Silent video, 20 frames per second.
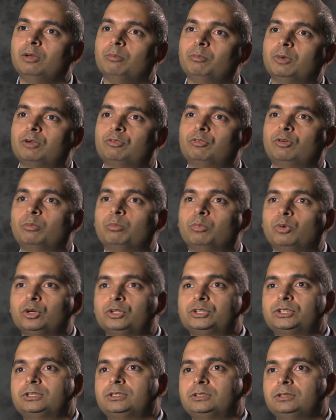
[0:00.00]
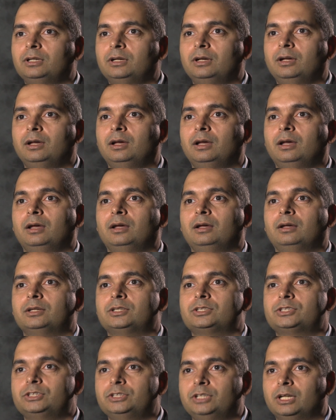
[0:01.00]
But for most
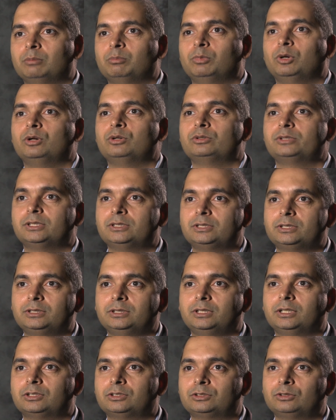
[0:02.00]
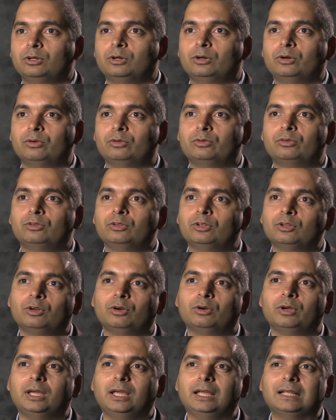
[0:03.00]
CMOs and CSOs, you
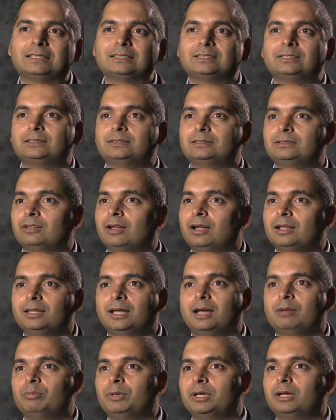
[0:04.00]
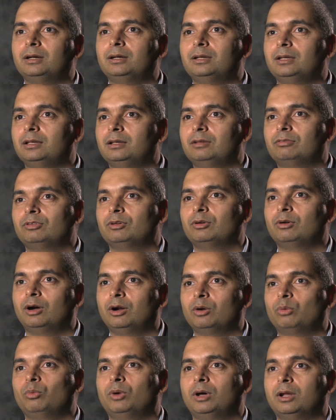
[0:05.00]
know, it's not that big a deal if you
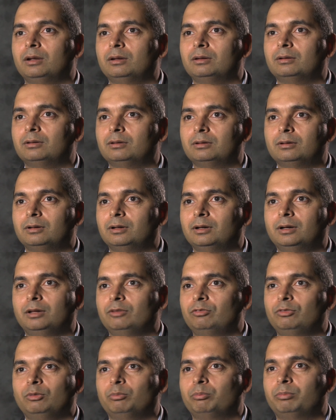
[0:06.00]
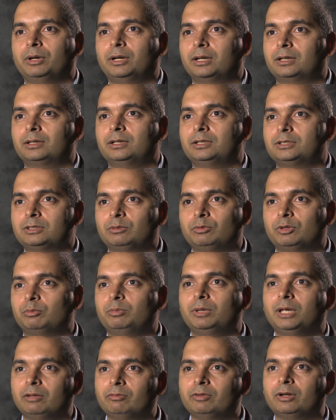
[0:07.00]
got one, uh, if you predicted someone's
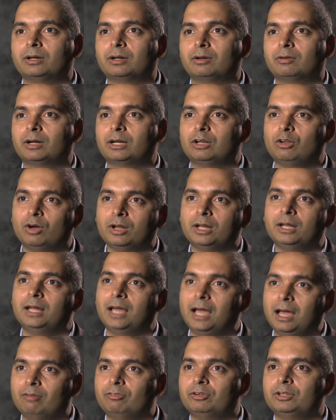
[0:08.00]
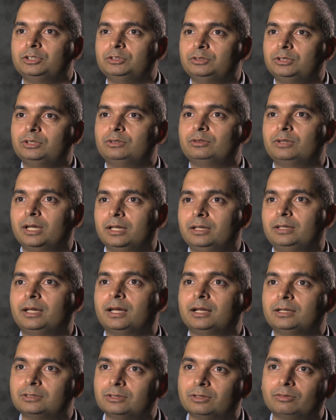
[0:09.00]
behavior incorrectly. On an average, you need to get the
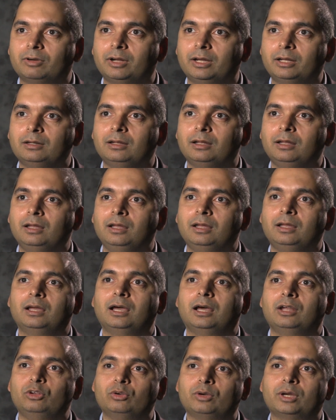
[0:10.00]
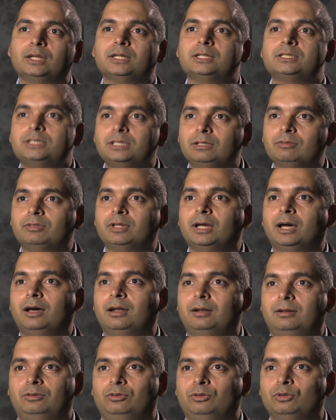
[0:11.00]
answer right. And you can achieve
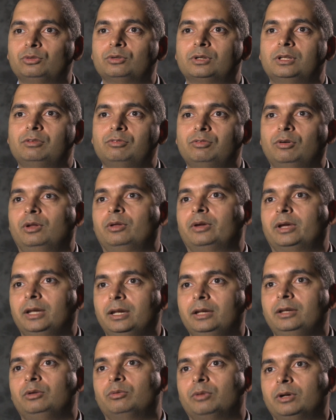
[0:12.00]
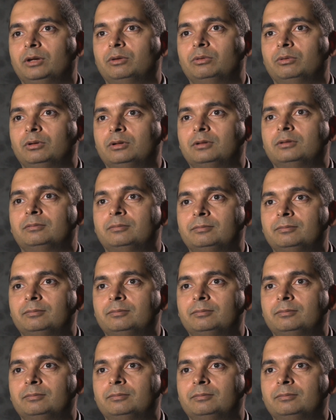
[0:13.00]
that usually following an 80-20 rule.